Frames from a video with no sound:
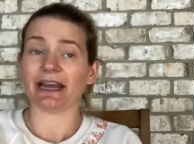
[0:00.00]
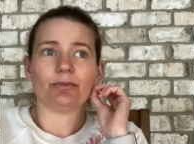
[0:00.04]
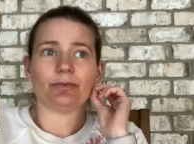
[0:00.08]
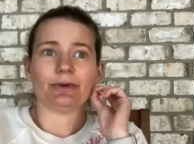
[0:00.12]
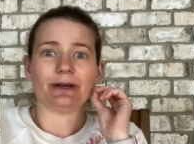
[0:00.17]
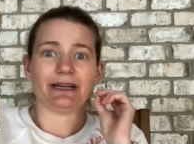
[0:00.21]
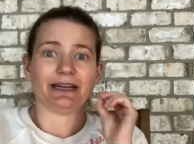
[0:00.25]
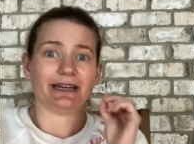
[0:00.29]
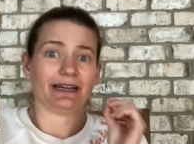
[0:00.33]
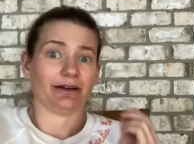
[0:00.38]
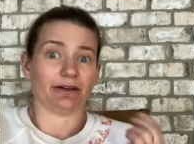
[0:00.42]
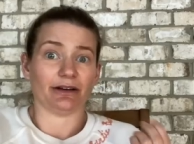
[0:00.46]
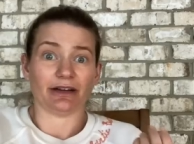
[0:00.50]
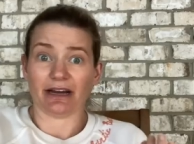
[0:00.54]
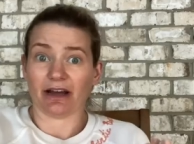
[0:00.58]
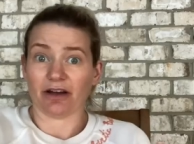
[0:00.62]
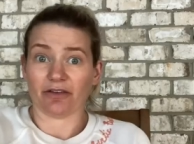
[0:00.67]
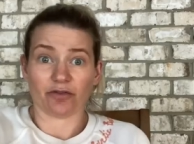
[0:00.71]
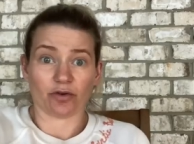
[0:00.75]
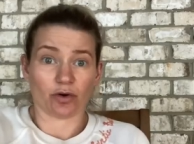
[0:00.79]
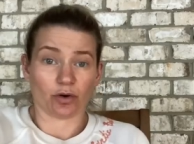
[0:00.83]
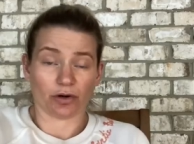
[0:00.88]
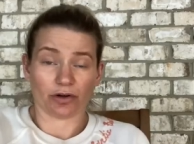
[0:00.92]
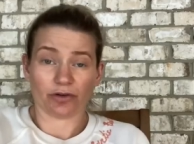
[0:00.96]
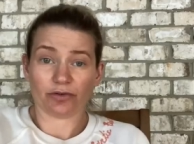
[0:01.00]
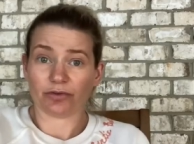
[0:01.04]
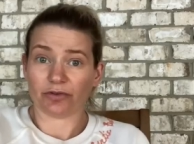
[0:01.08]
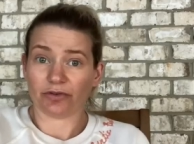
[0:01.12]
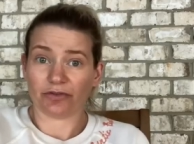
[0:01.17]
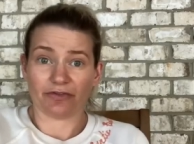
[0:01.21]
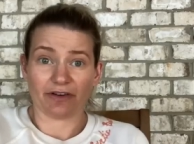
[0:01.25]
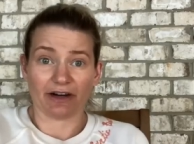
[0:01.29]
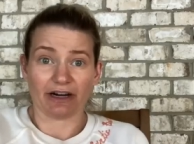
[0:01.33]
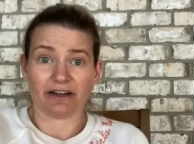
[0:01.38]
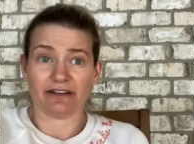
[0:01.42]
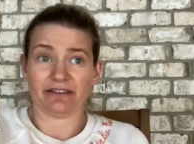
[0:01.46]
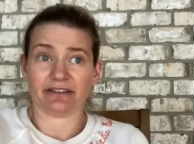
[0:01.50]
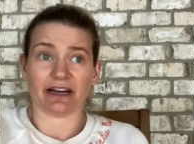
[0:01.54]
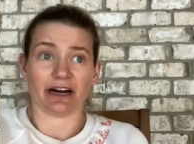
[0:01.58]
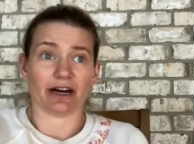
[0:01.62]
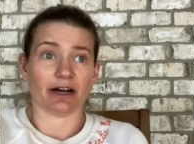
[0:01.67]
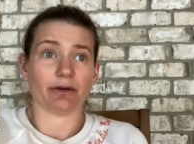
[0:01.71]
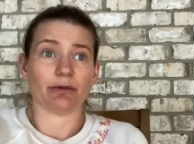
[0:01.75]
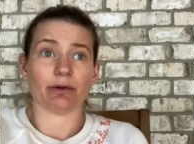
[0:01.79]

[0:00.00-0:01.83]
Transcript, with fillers: We, it, of course, was very scary.